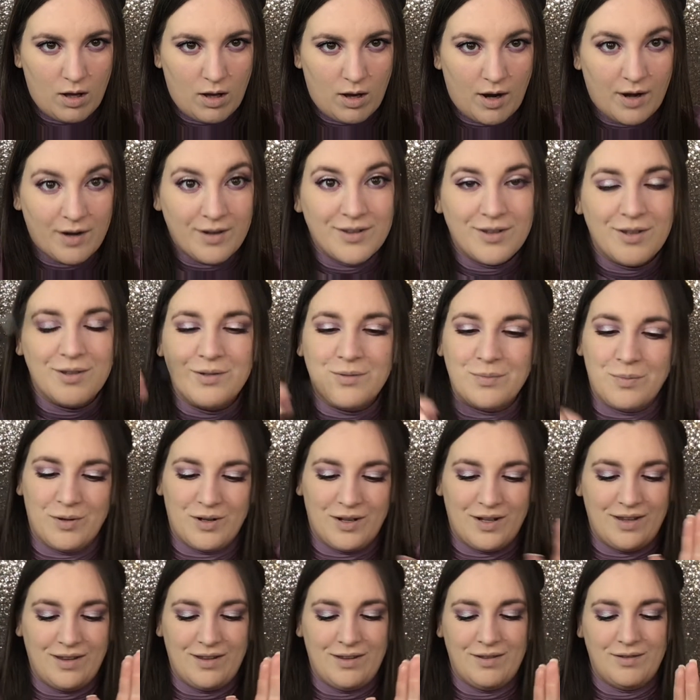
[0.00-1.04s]
Aren't those
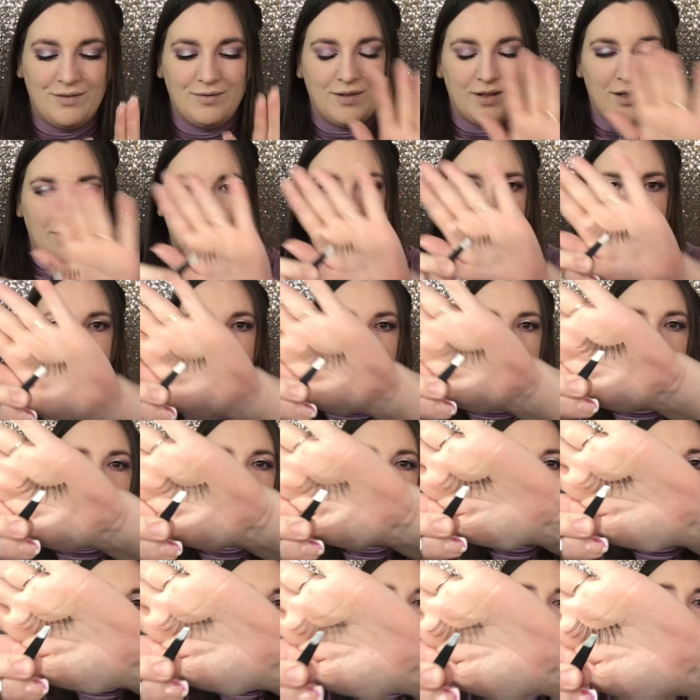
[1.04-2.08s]
pretty though? Here, wait, can
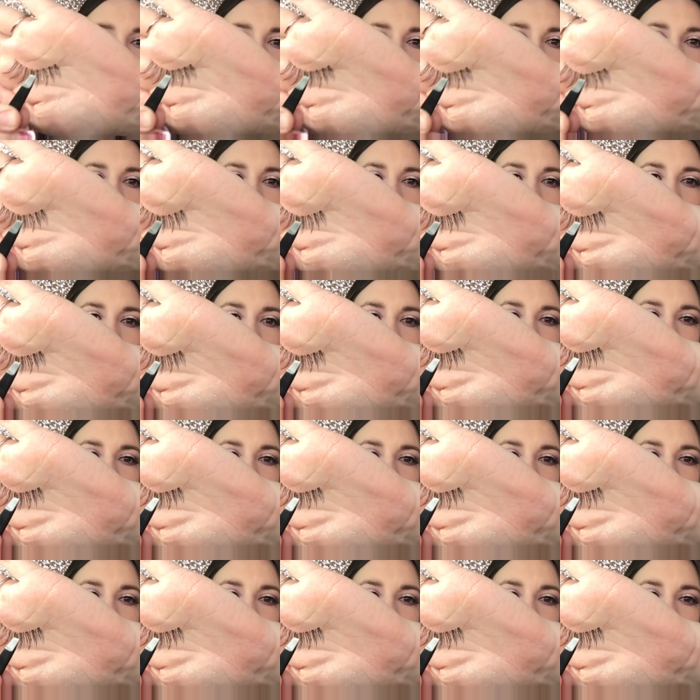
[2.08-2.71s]
you really see those?